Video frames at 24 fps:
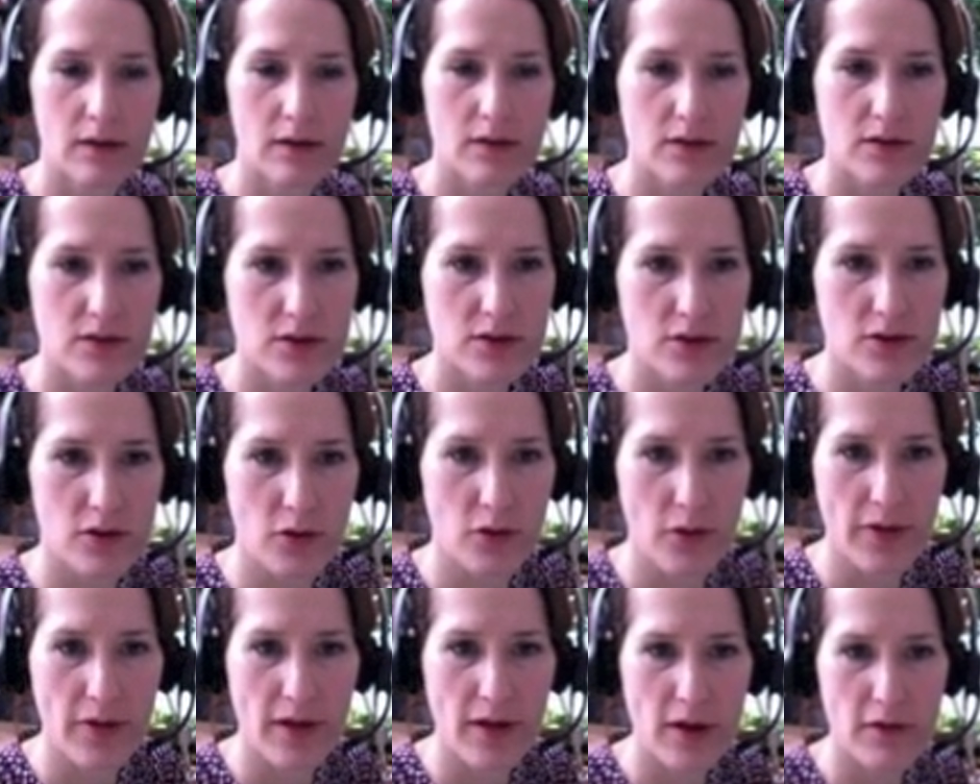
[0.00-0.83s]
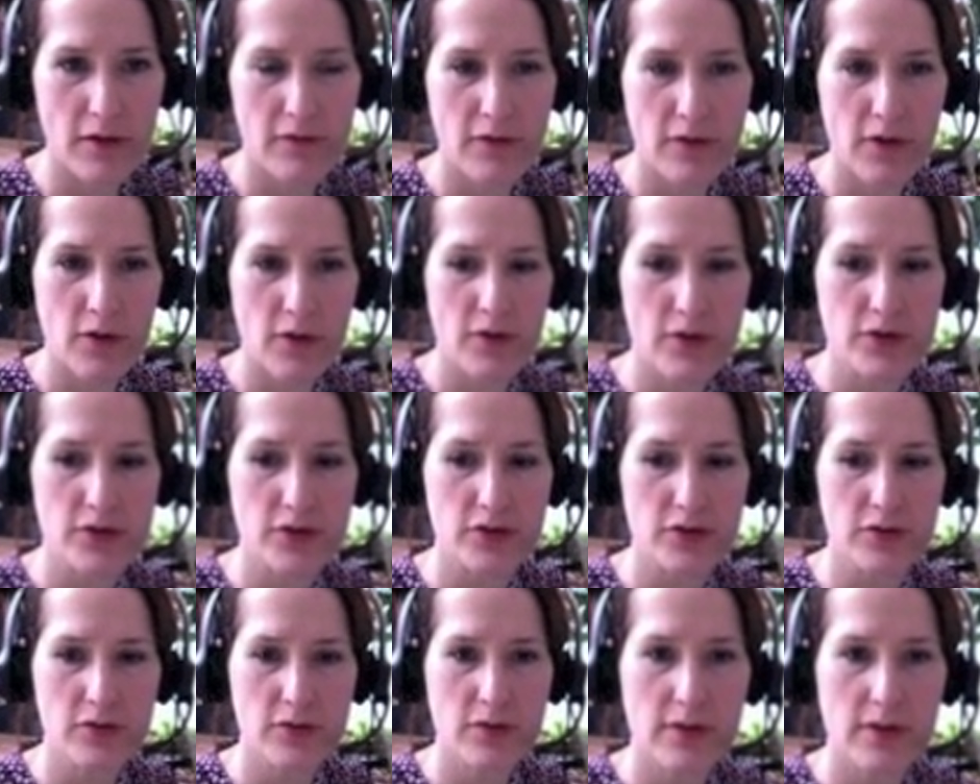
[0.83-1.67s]
So without further
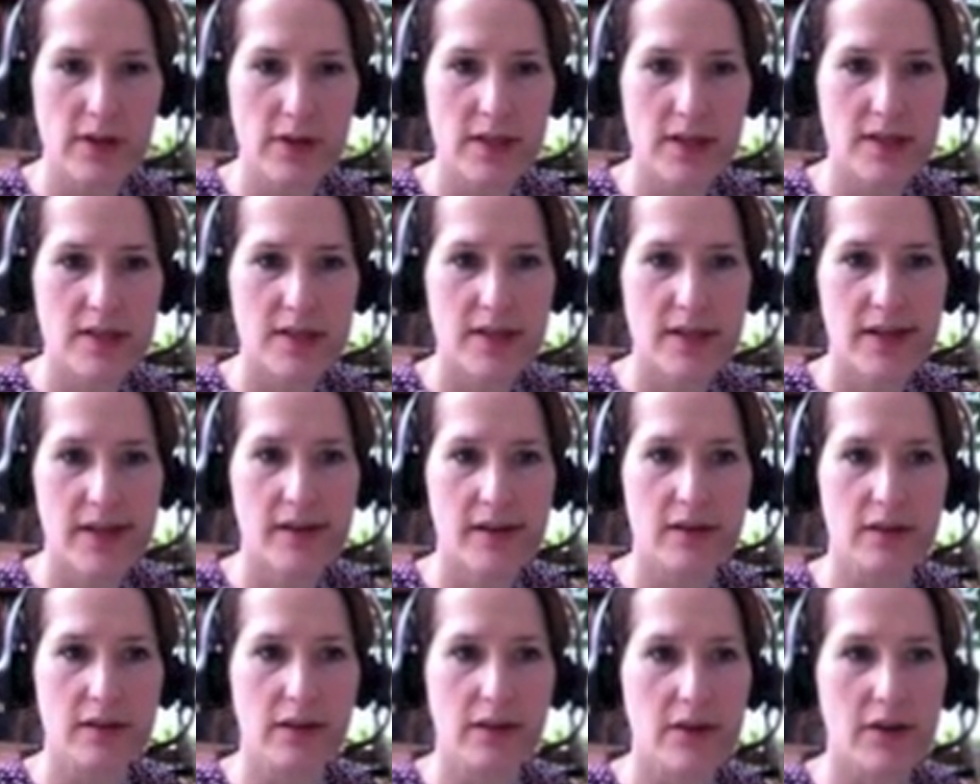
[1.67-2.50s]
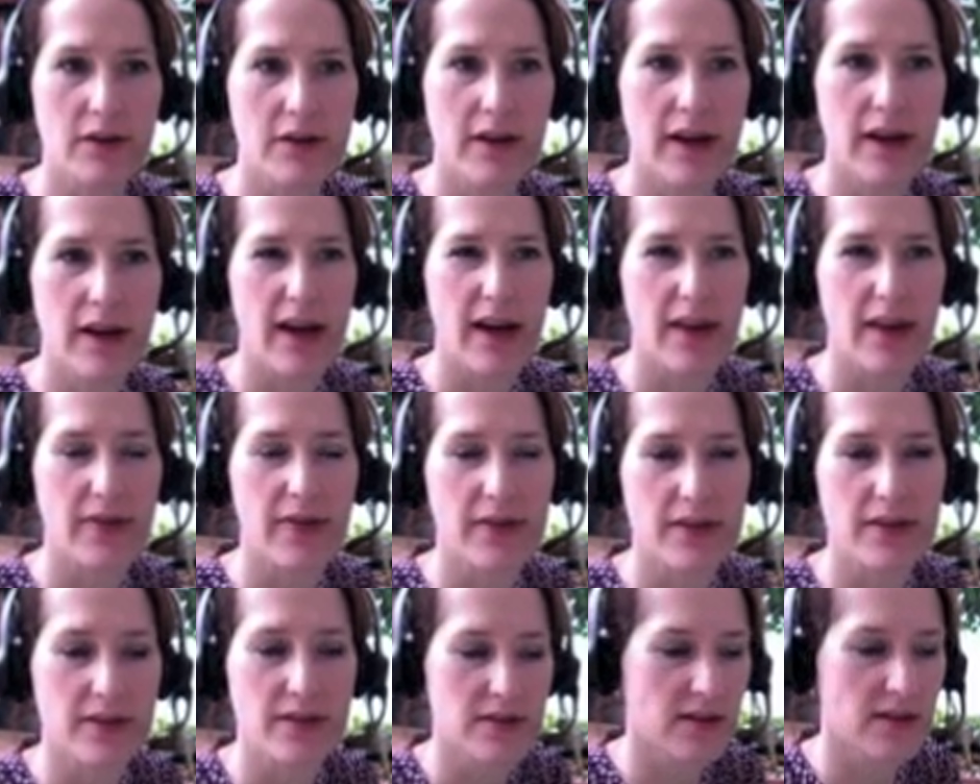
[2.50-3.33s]
ado, let's take a look at
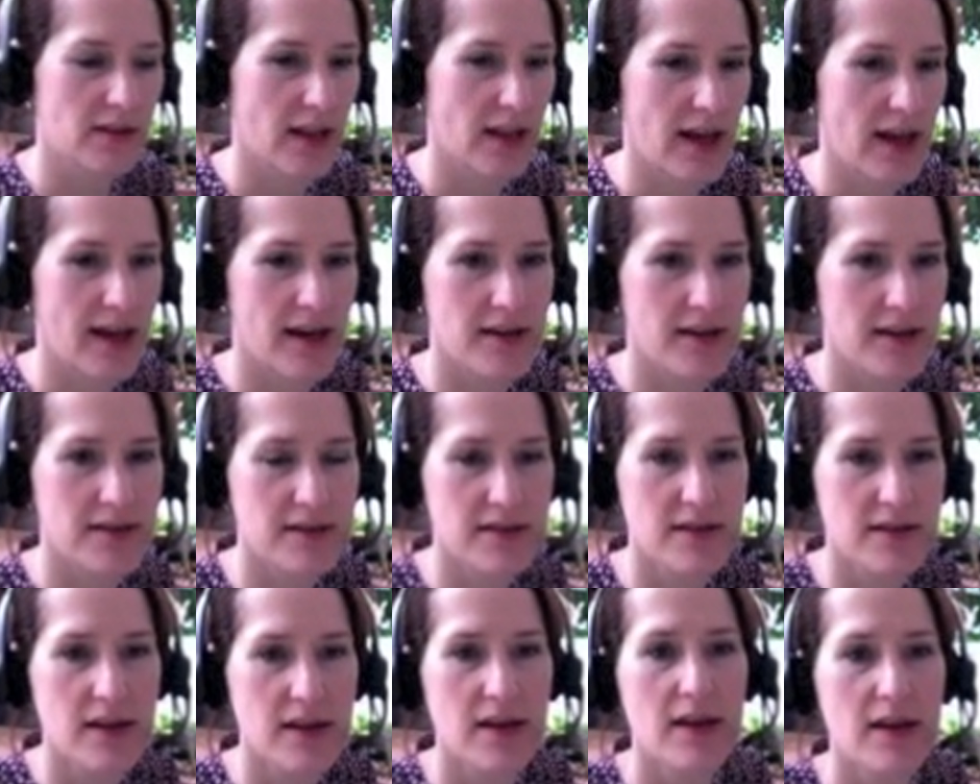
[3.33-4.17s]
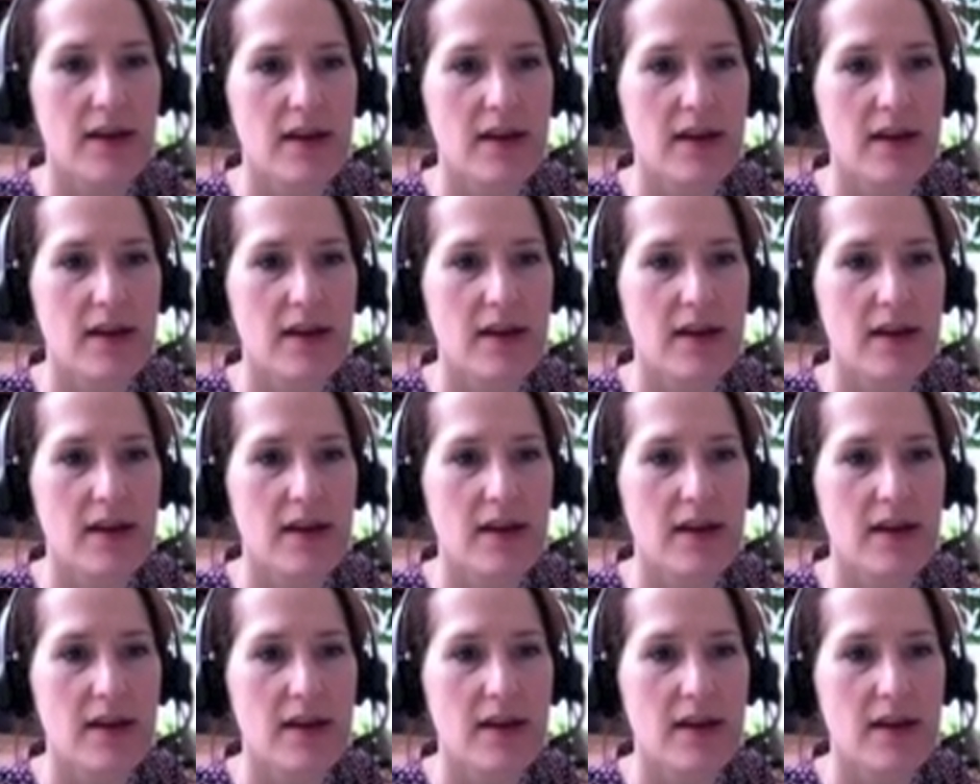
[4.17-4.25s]
this class.